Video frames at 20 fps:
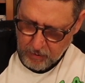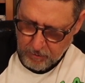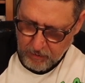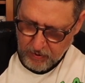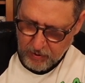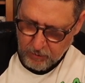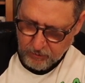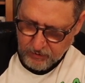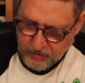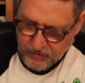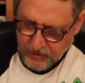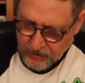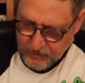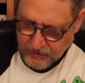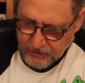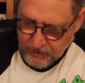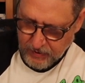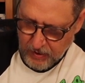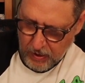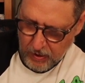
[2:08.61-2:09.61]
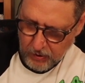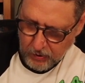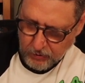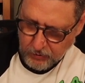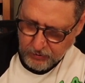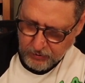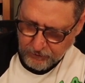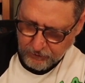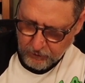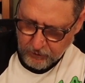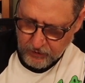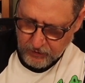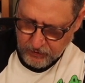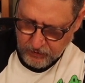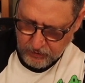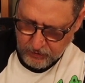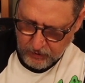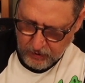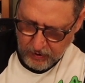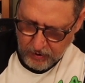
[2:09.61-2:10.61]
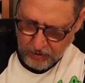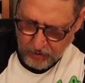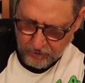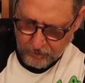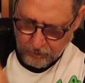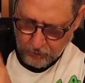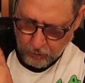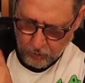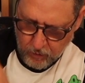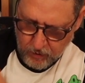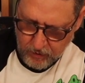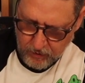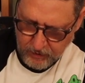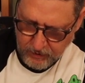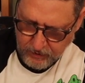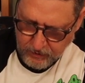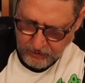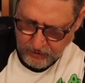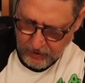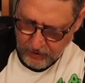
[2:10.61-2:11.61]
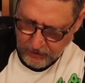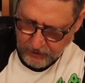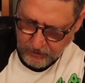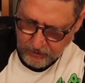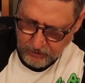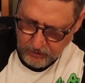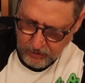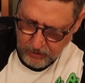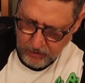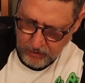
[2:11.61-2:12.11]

But it was $60 for this, for one of these things.